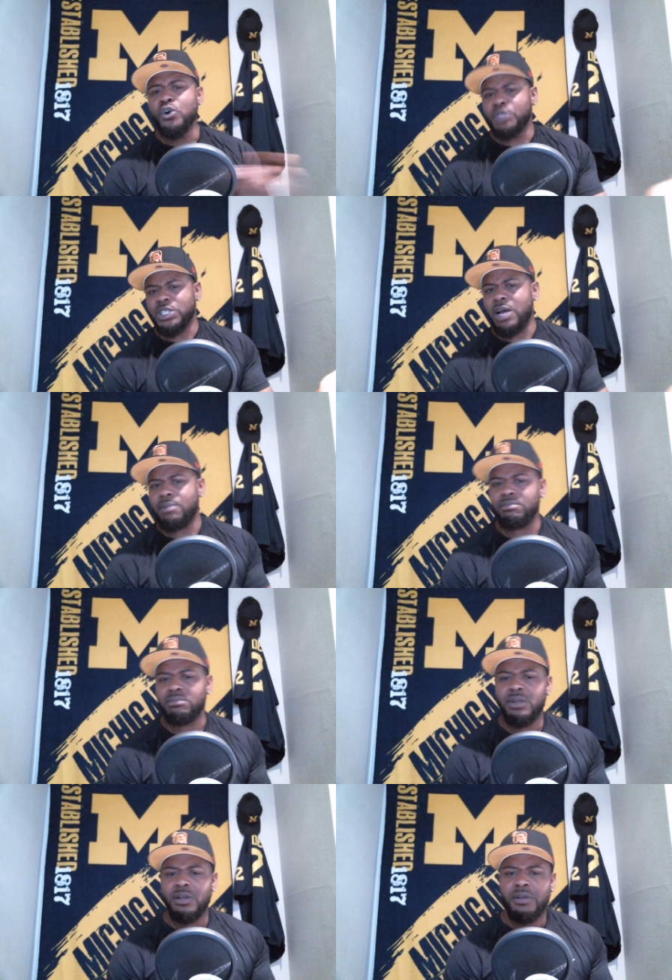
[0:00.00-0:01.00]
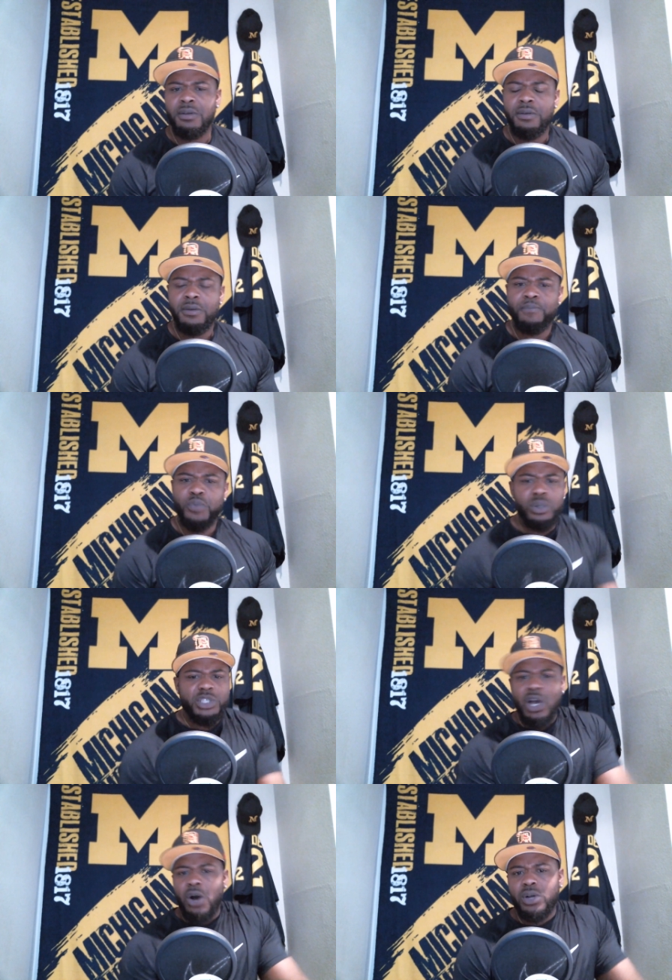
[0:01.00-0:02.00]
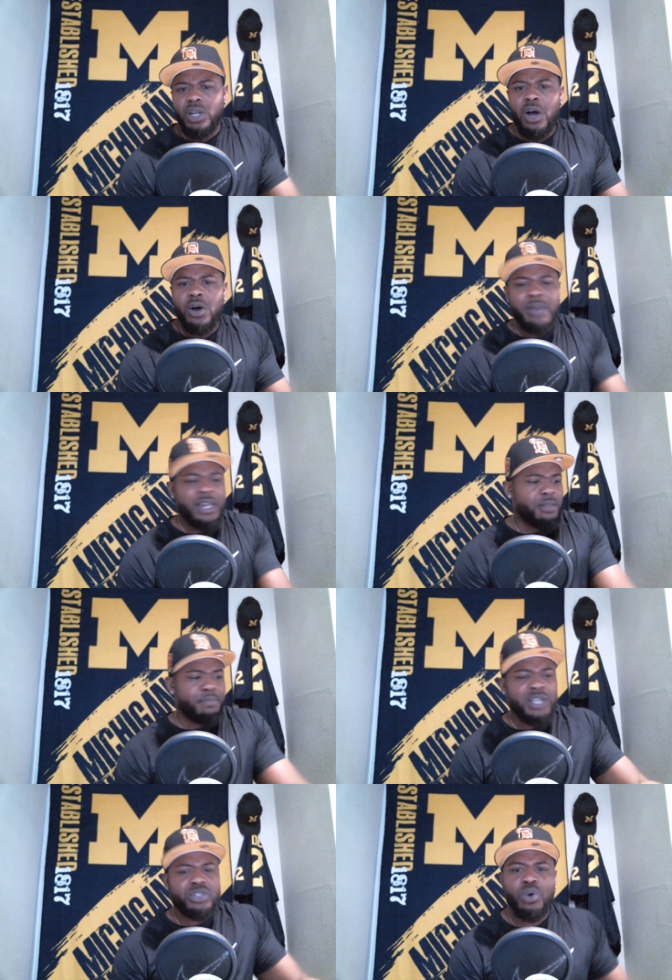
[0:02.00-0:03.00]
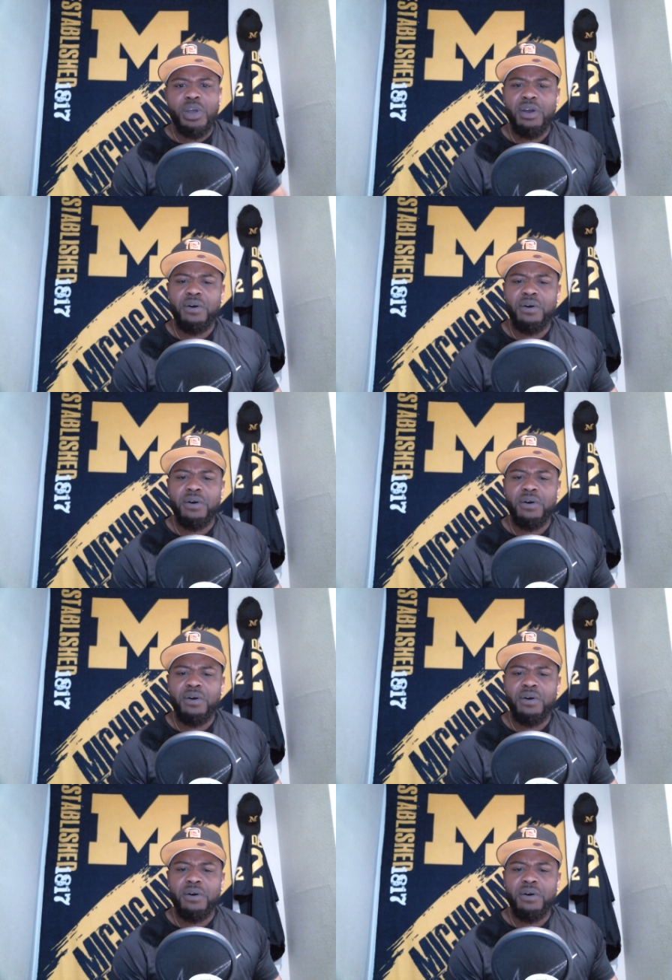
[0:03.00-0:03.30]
something. You was in Oklahoma at the Big 12.